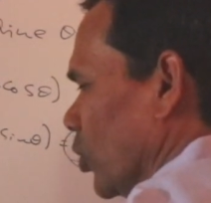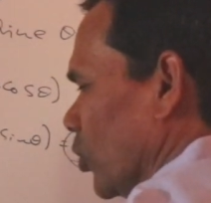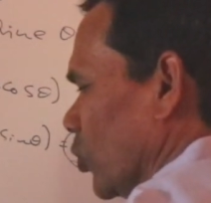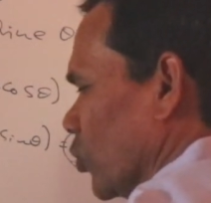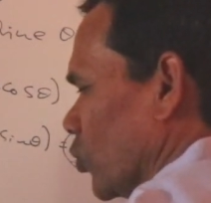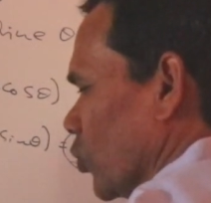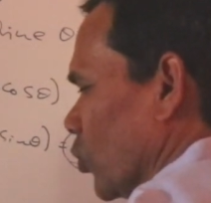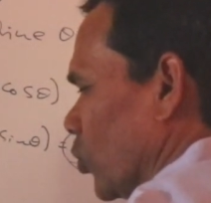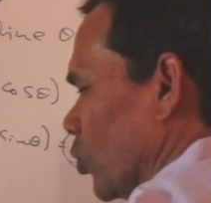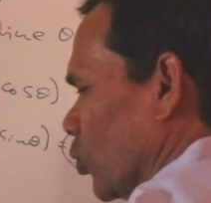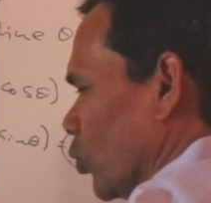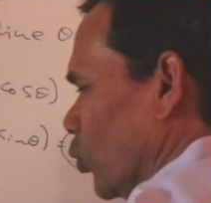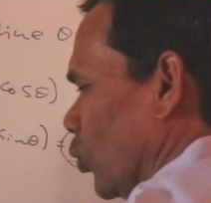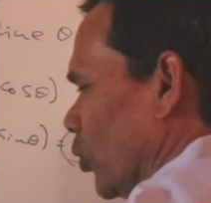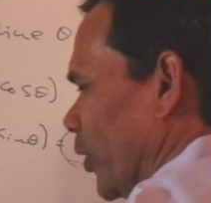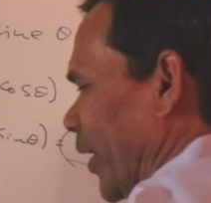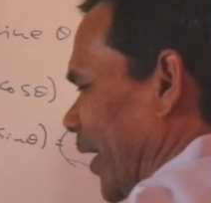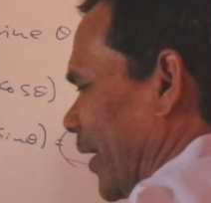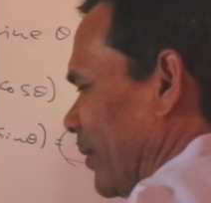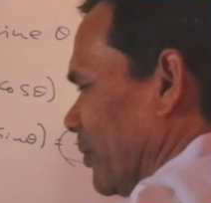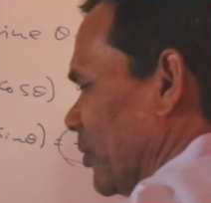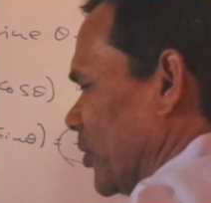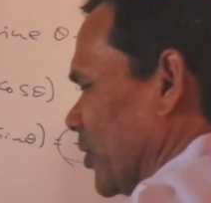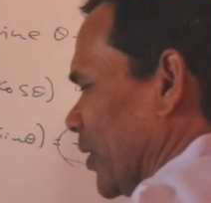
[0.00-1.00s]
So 2
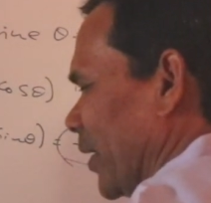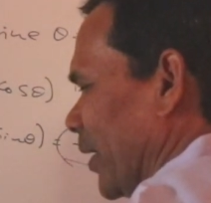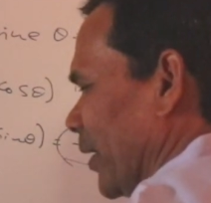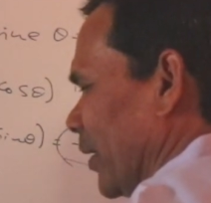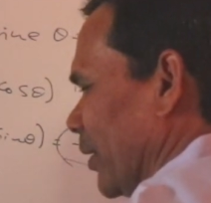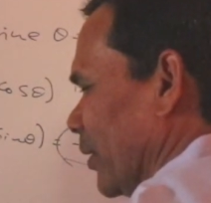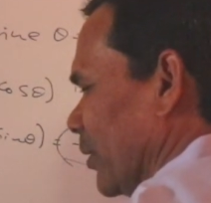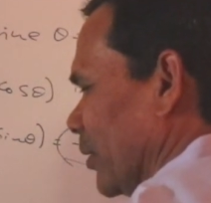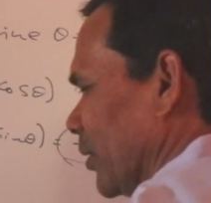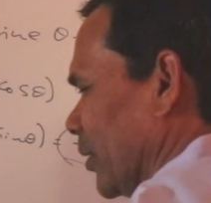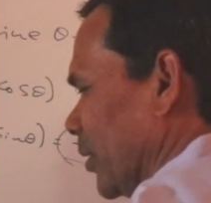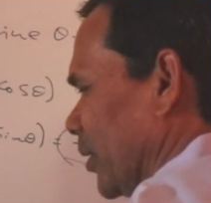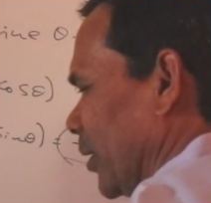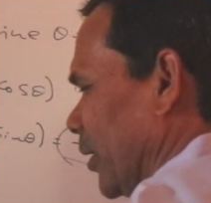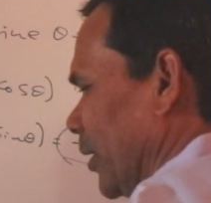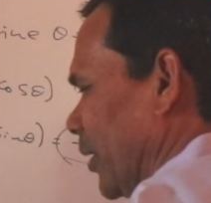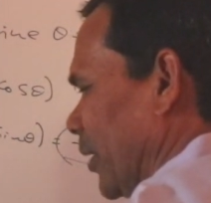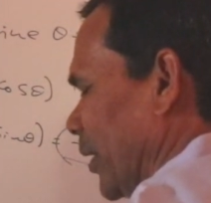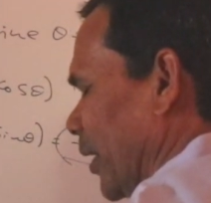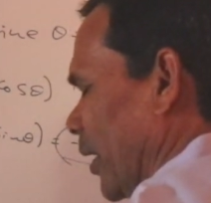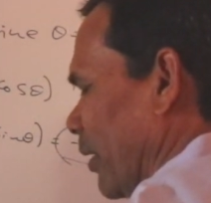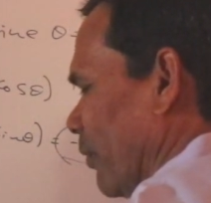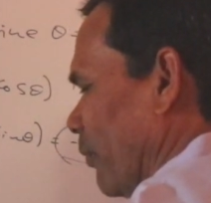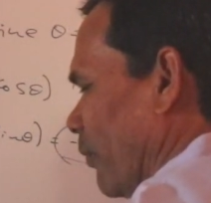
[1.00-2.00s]
times a,
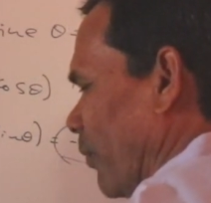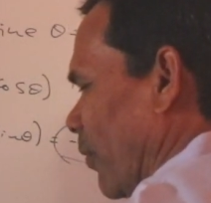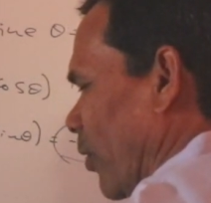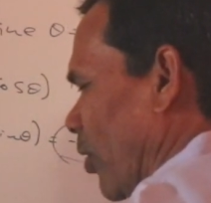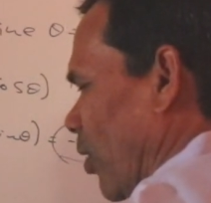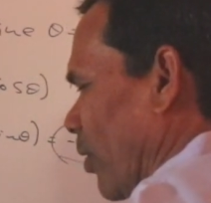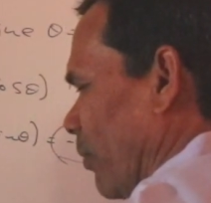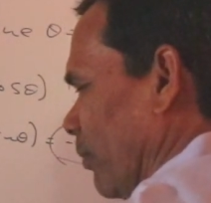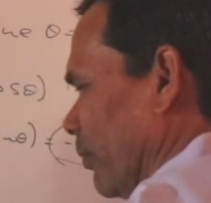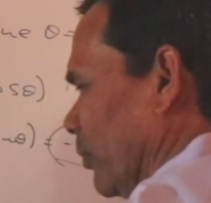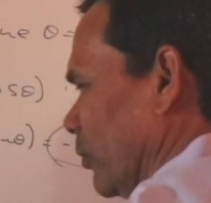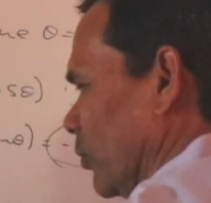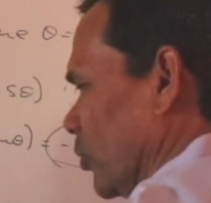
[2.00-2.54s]
theta from